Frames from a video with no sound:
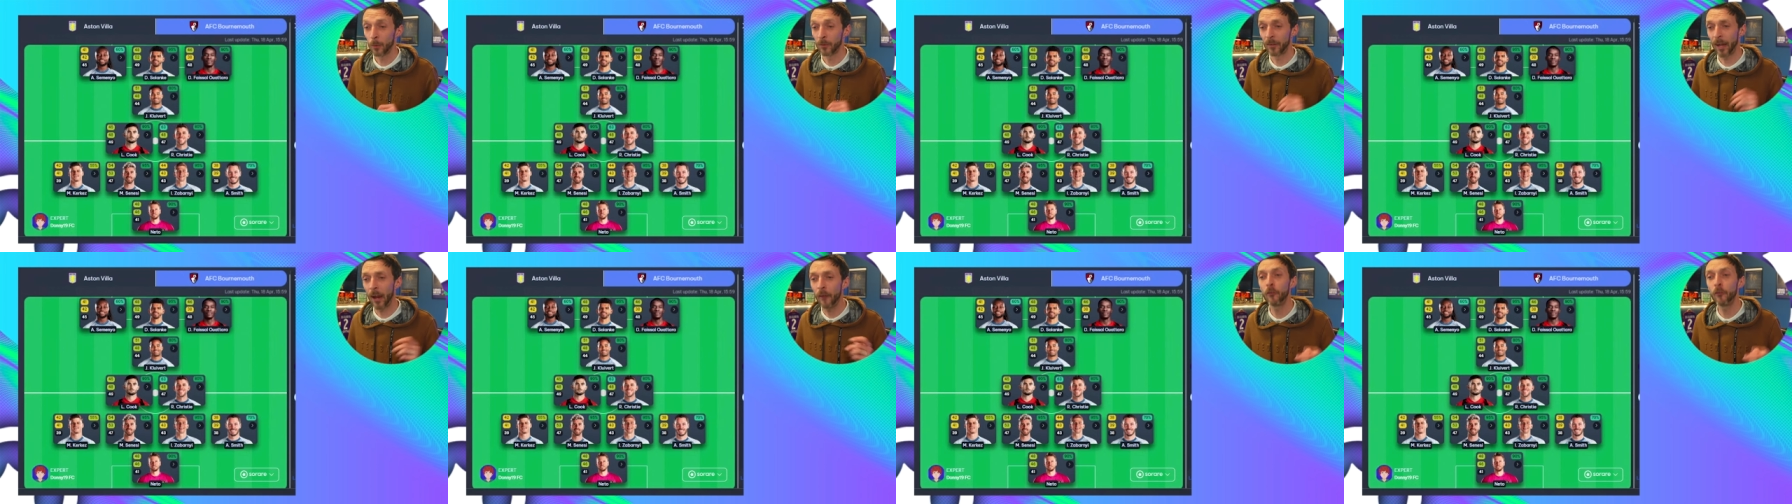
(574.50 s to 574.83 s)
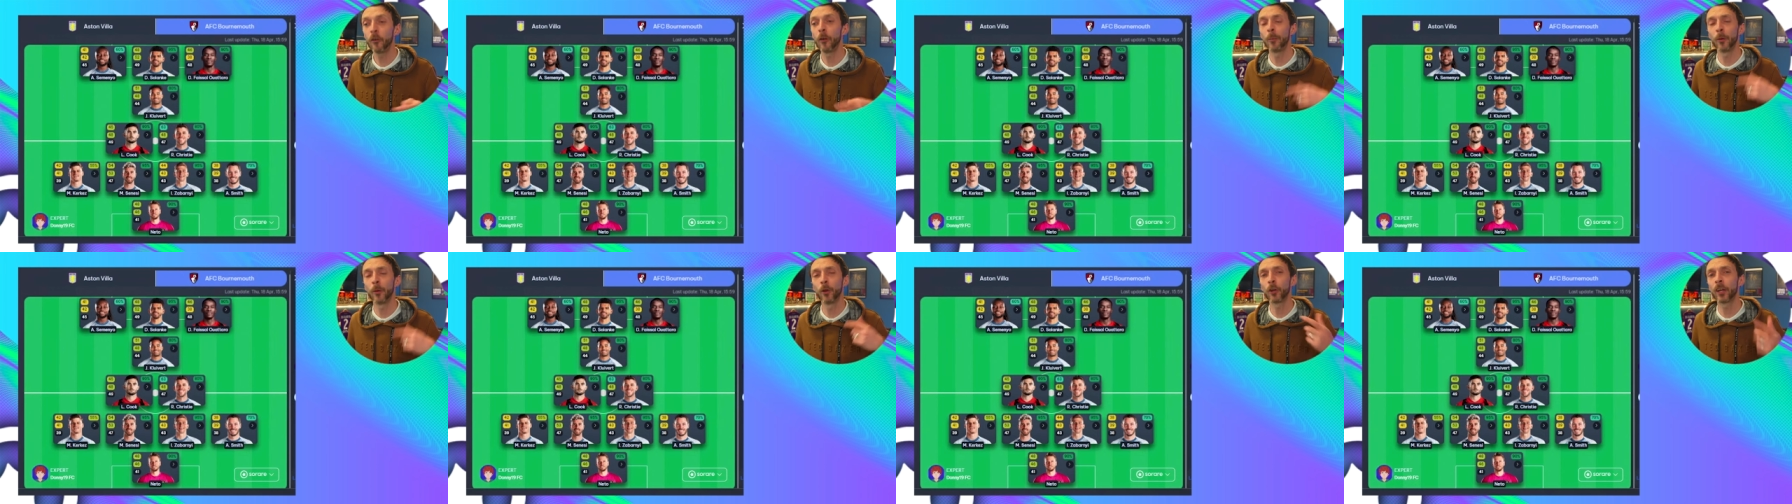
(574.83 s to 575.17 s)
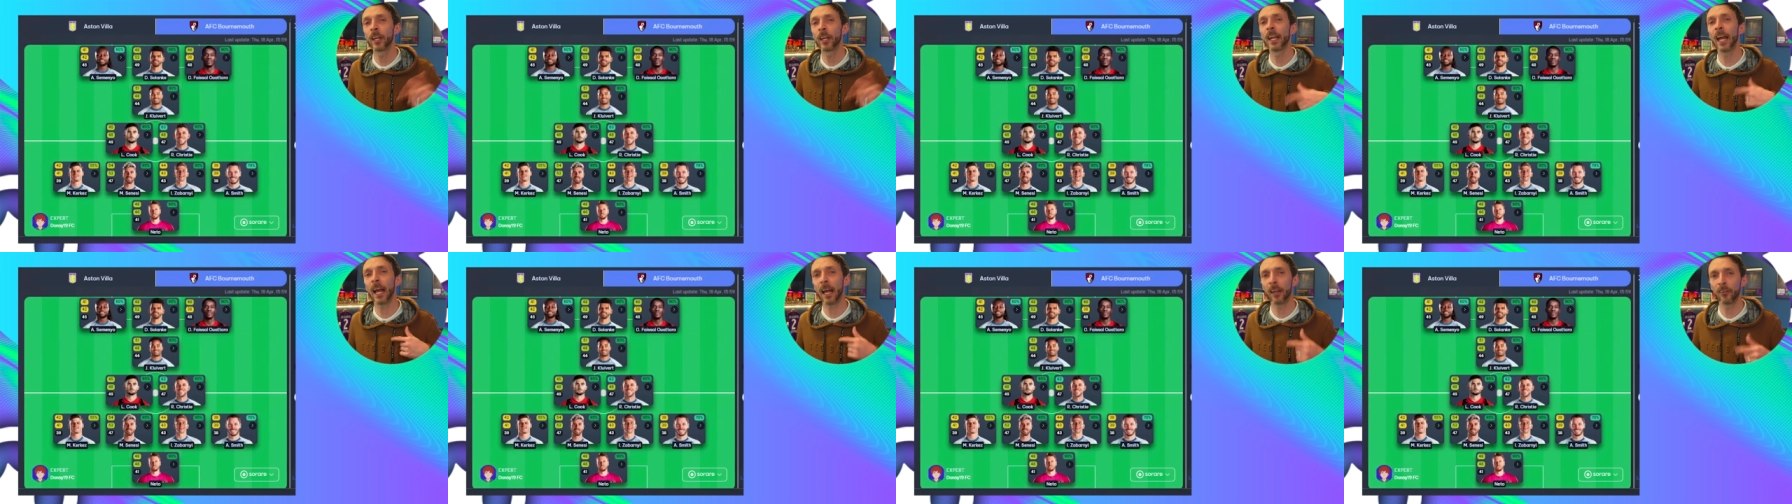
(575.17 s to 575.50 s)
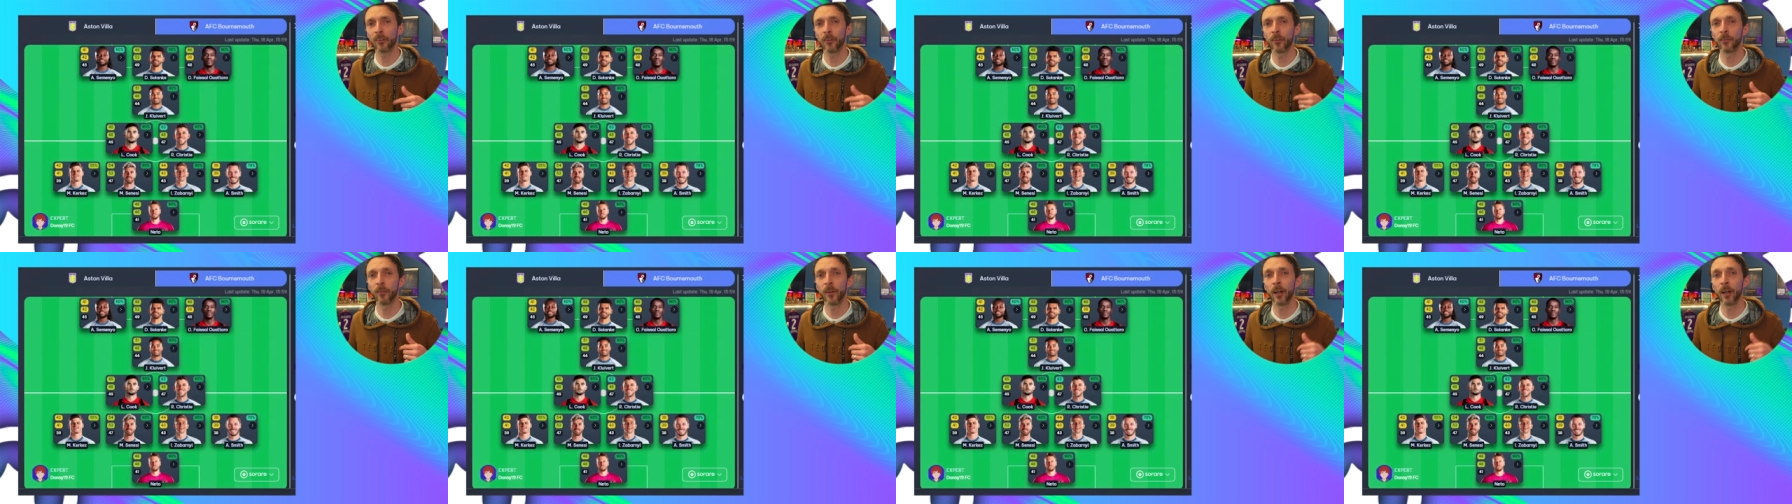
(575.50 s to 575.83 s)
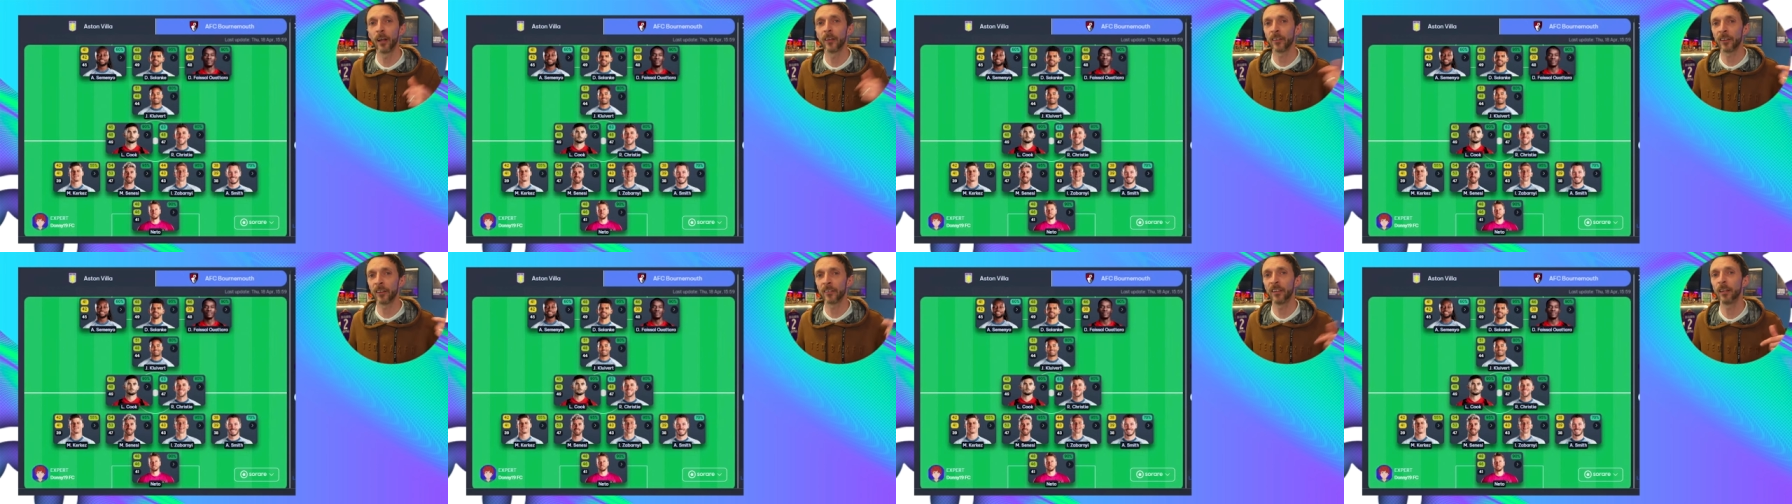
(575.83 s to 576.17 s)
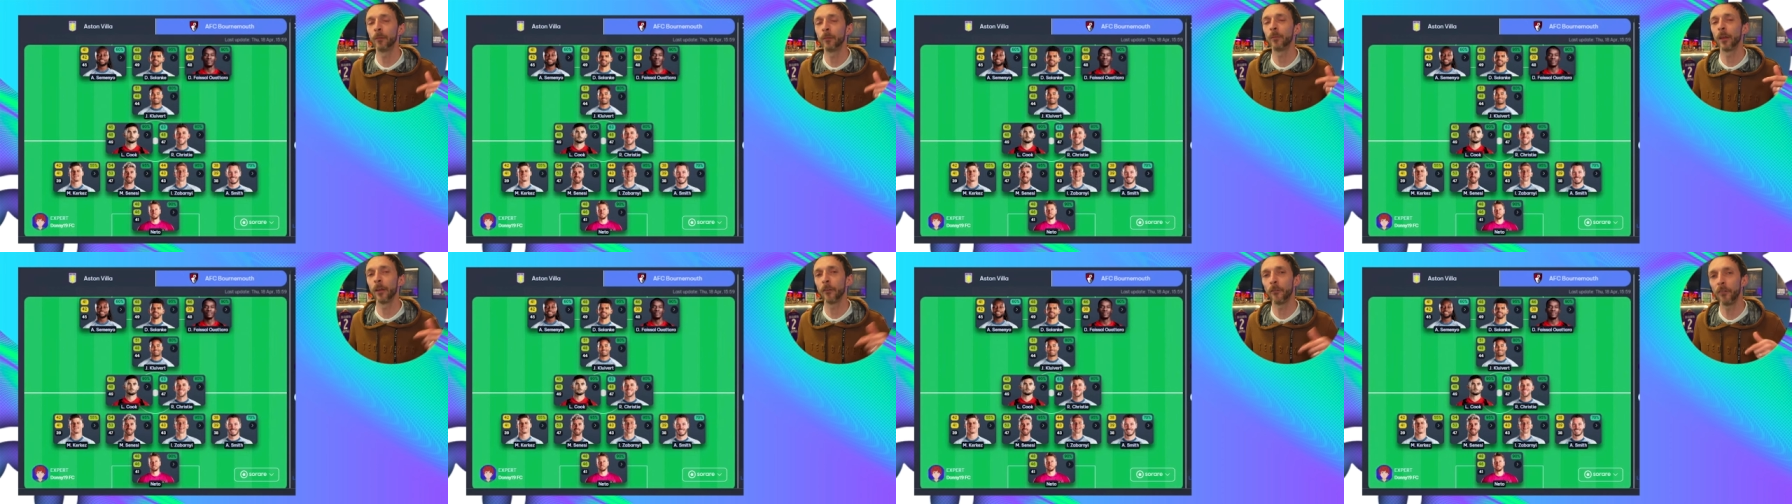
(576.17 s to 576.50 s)
We'll definitely be looking at Aston Villa as a
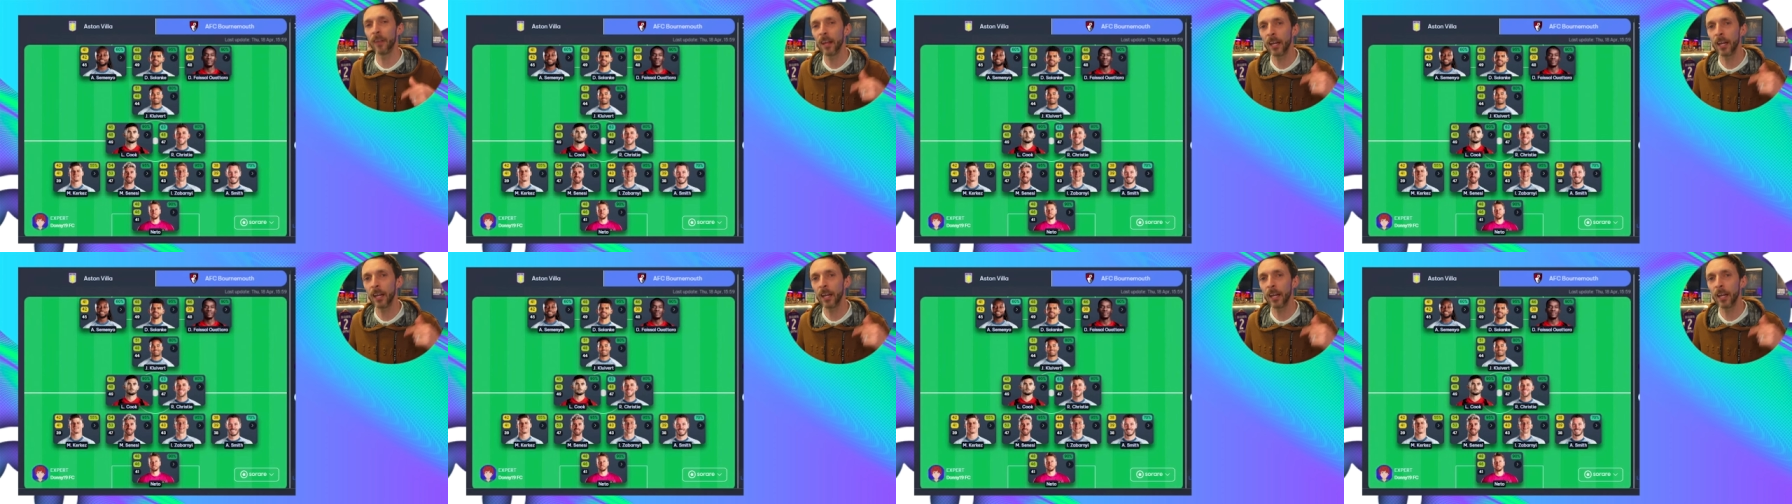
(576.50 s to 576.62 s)
team that if